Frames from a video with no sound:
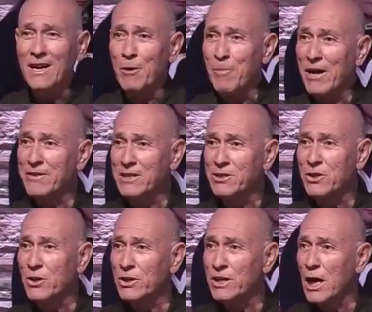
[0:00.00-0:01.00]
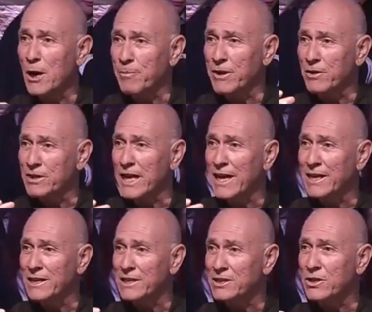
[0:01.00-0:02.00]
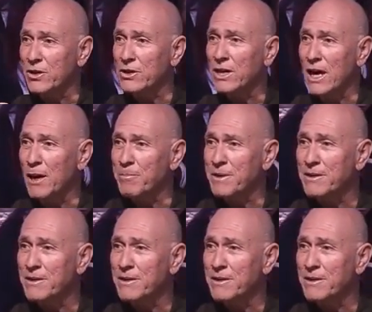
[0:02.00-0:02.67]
about this third cup, and they're taking this third cup.